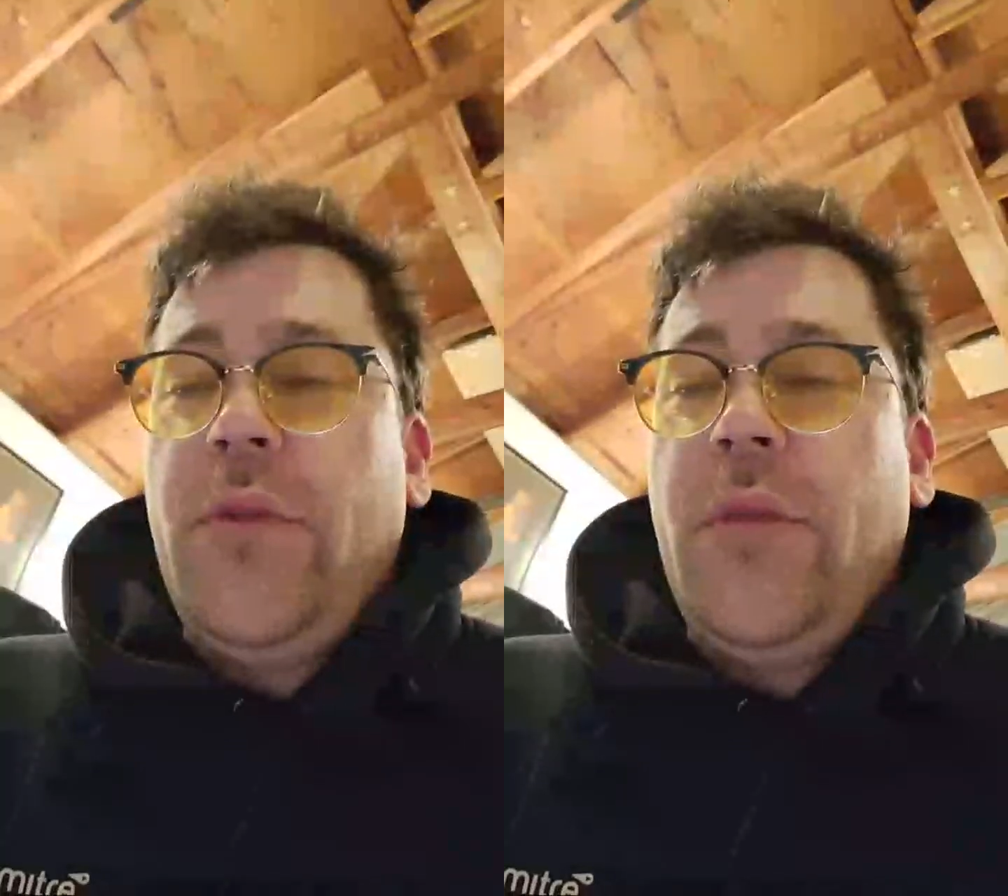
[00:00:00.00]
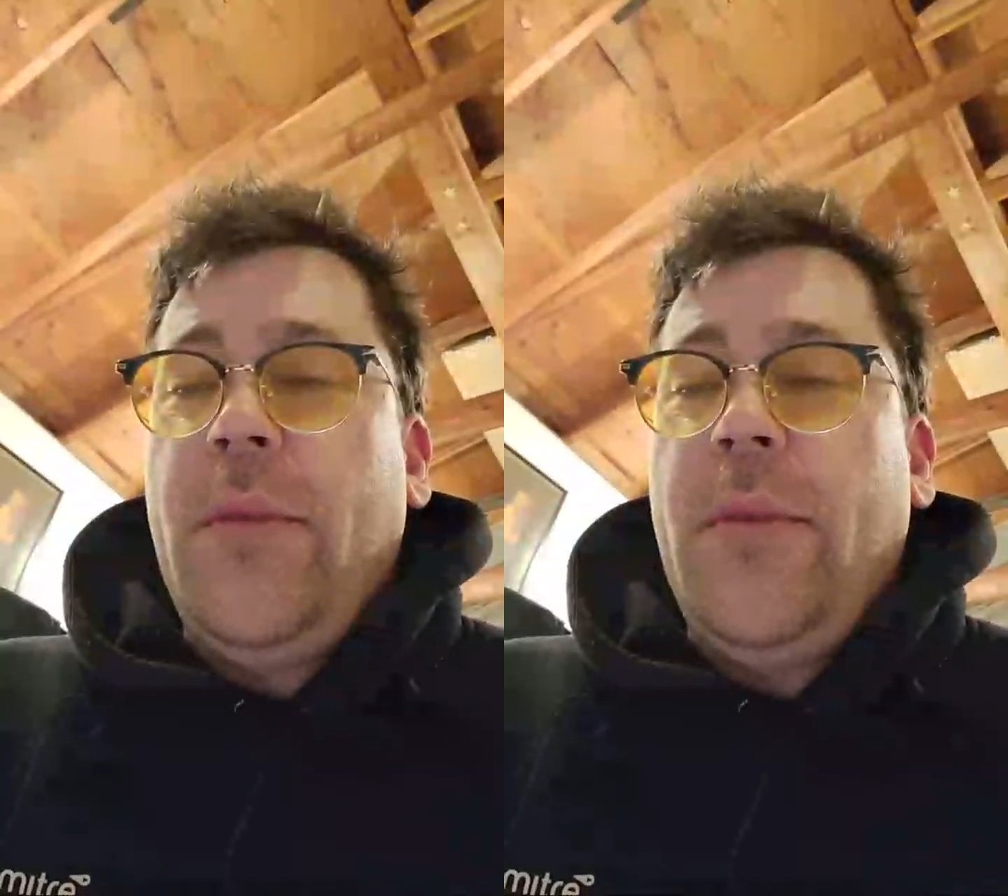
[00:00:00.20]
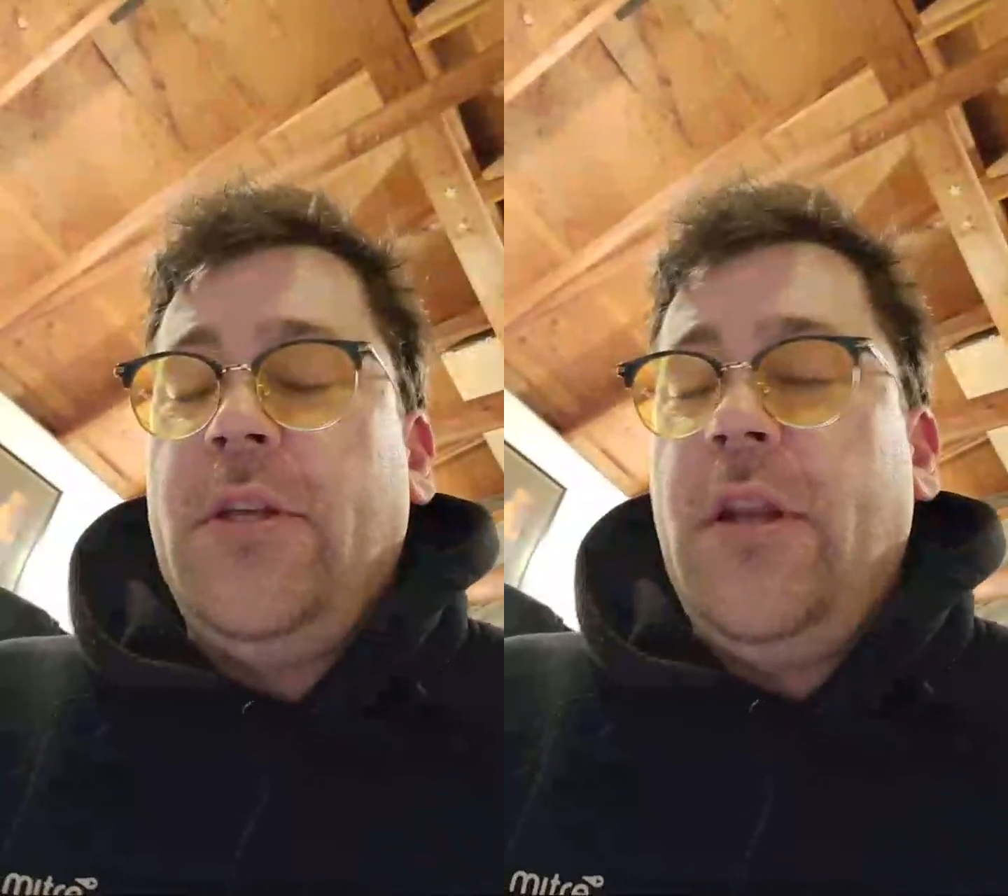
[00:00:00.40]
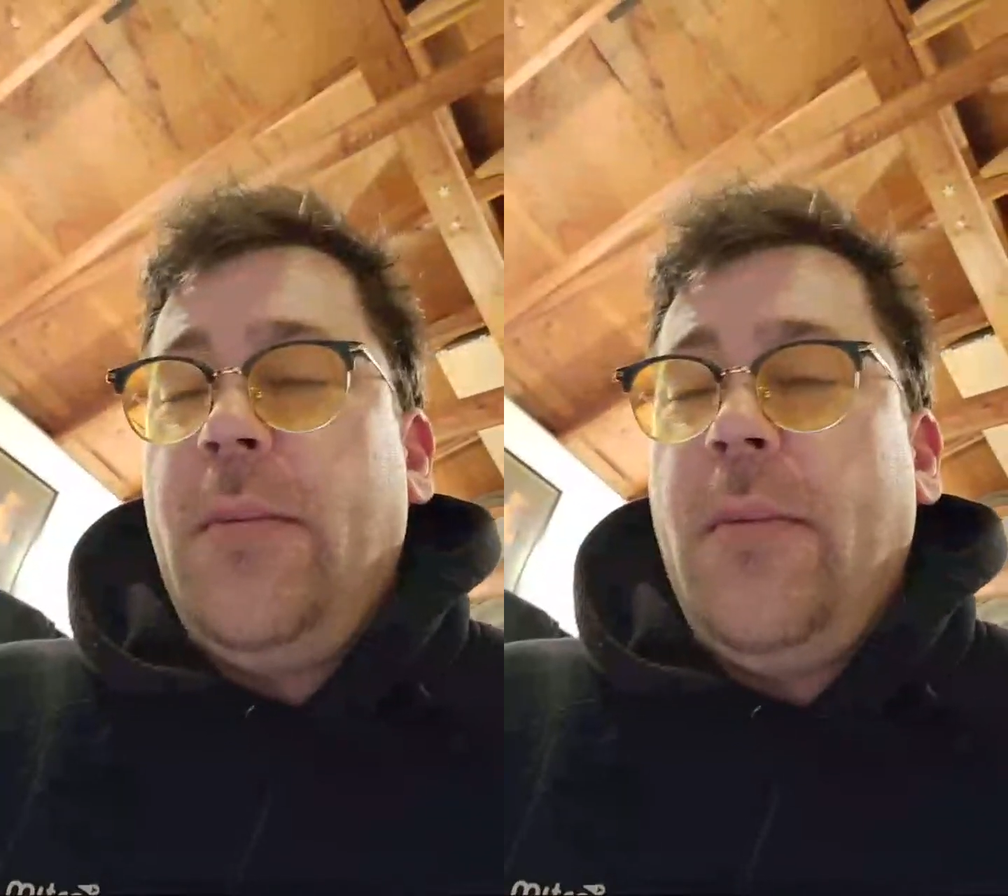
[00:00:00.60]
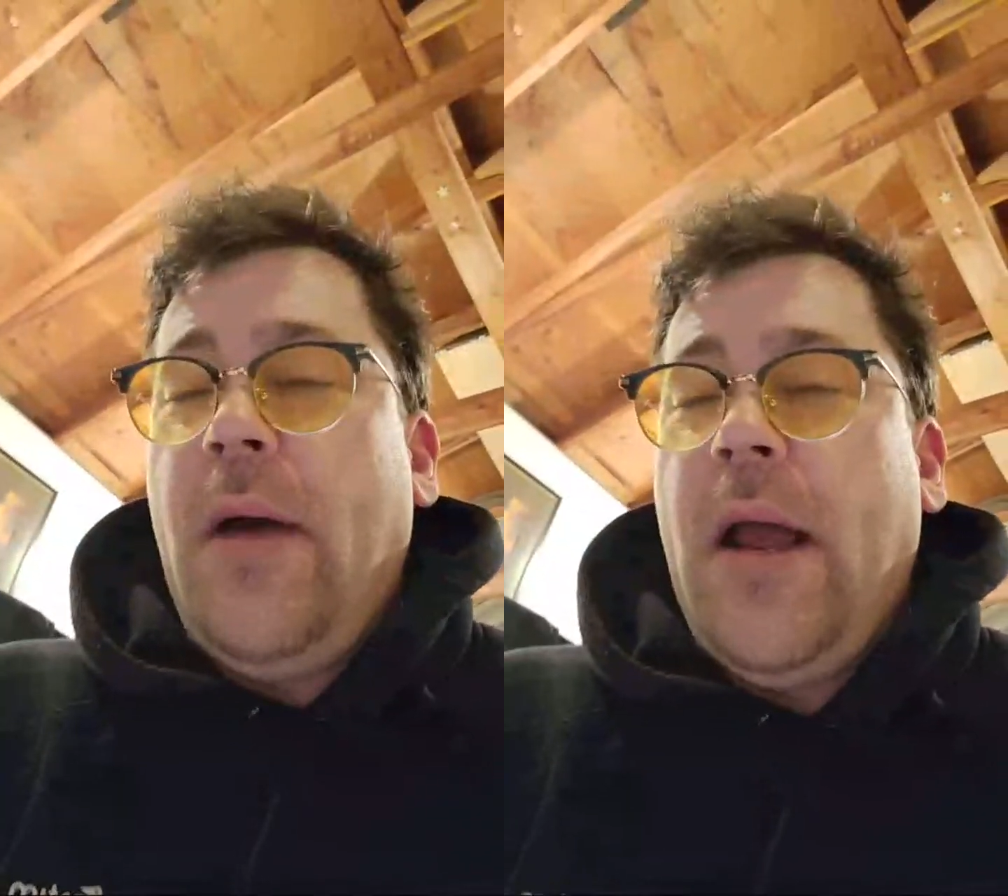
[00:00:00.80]
the mission in
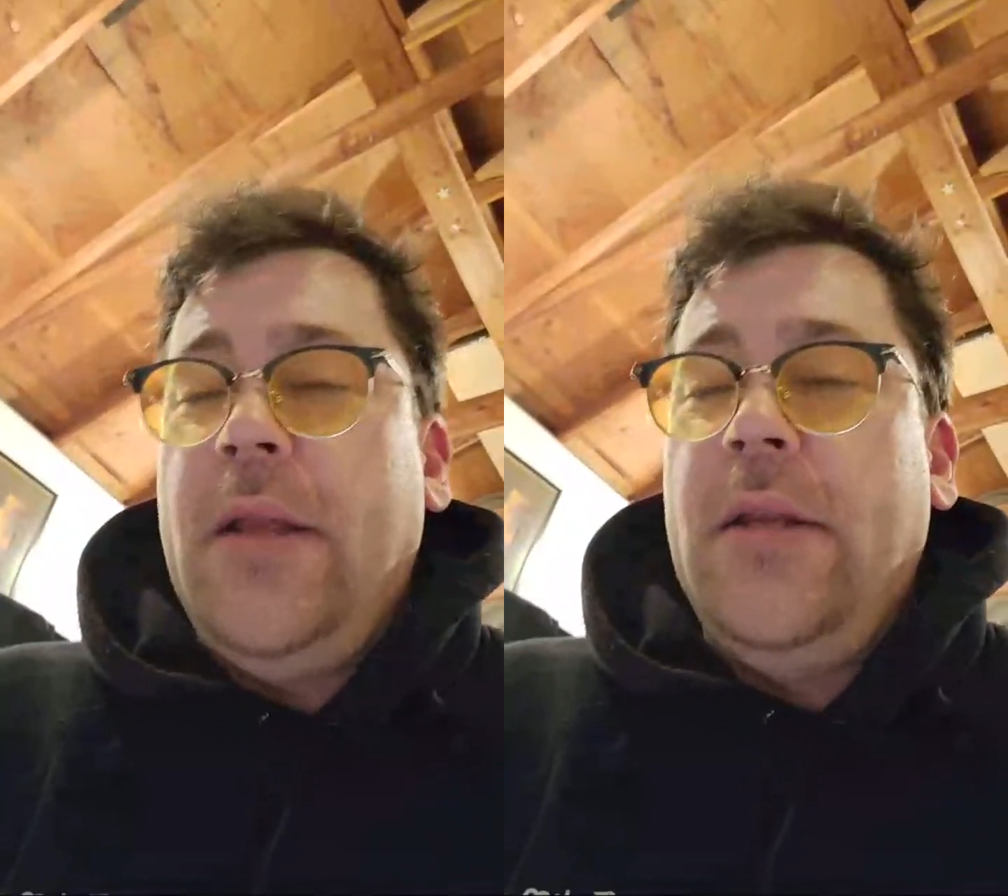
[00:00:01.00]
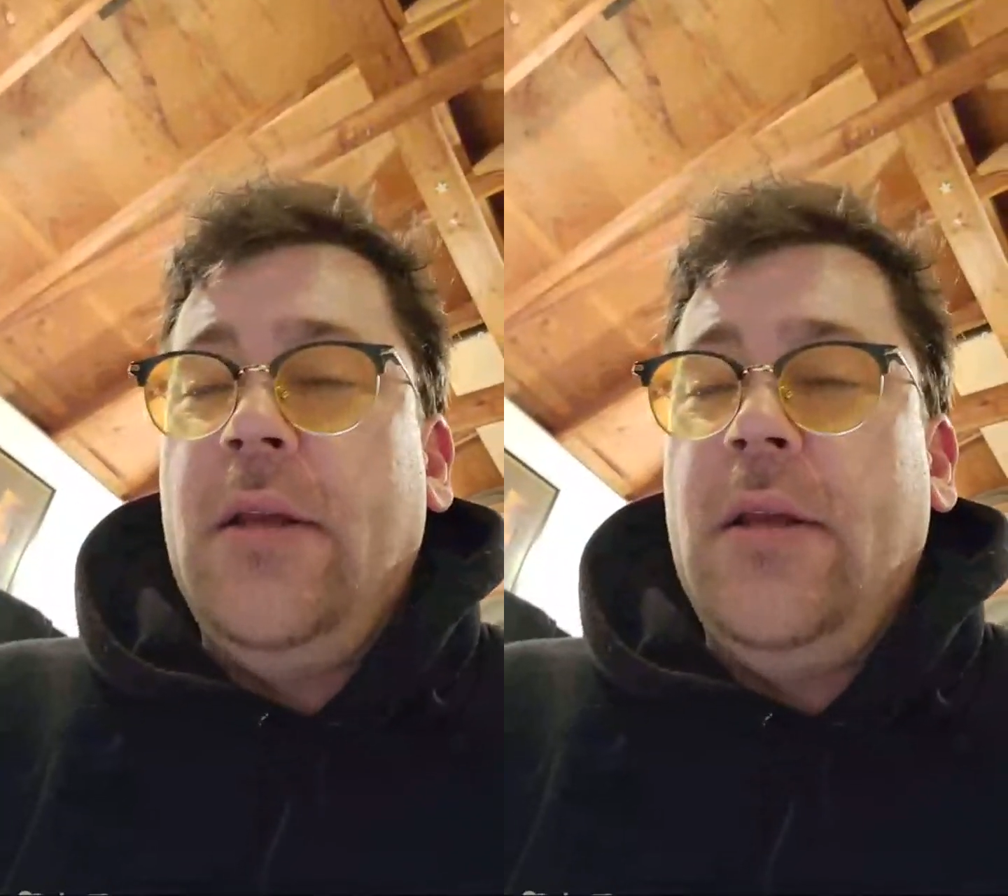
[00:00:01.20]
mind,